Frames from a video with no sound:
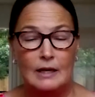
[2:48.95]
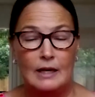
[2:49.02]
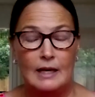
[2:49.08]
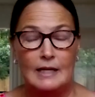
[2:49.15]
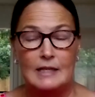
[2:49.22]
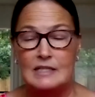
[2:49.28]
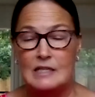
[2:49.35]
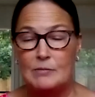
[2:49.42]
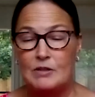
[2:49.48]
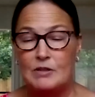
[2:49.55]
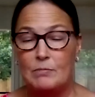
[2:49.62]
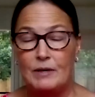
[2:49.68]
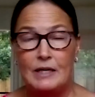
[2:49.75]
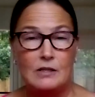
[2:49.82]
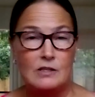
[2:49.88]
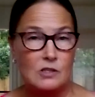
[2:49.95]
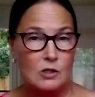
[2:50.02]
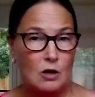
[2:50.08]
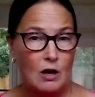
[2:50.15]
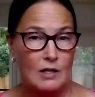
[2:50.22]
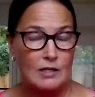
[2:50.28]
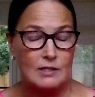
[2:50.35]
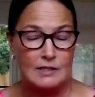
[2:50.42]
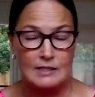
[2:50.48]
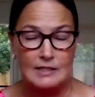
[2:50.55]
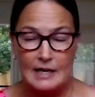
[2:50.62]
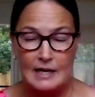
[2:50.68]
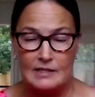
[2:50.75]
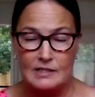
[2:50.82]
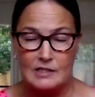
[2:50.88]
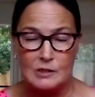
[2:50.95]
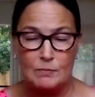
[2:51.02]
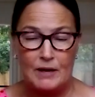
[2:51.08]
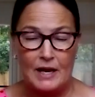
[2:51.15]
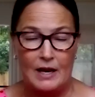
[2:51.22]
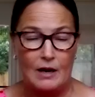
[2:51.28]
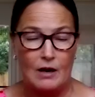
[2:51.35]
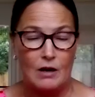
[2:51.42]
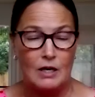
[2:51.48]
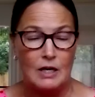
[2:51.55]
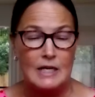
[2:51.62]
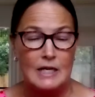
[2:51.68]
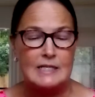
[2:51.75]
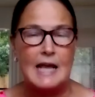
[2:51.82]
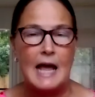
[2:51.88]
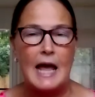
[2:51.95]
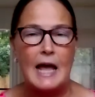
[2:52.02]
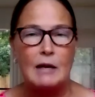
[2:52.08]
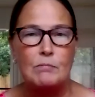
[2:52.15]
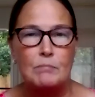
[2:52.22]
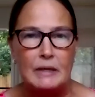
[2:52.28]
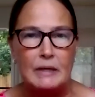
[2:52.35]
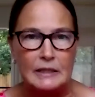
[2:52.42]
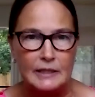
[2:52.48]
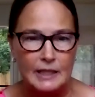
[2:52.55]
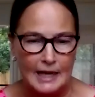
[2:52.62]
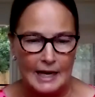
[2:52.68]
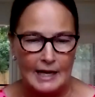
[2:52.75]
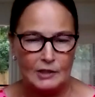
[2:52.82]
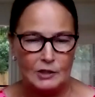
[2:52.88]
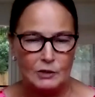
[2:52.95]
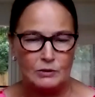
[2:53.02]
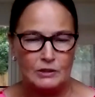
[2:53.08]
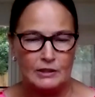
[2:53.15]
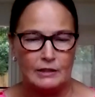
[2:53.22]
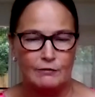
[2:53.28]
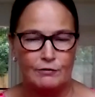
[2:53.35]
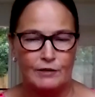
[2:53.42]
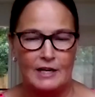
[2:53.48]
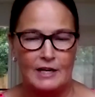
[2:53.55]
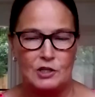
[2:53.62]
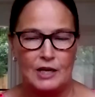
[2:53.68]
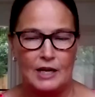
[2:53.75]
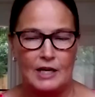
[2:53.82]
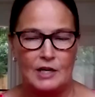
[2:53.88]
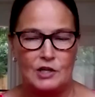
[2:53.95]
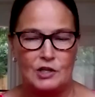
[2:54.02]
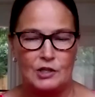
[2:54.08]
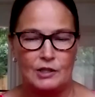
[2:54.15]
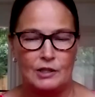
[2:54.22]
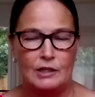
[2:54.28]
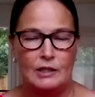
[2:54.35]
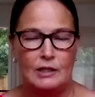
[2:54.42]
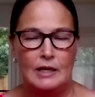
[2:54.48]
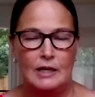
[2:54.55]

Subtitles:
And some of the biggest costs that Texans pay are $10 billion annually for education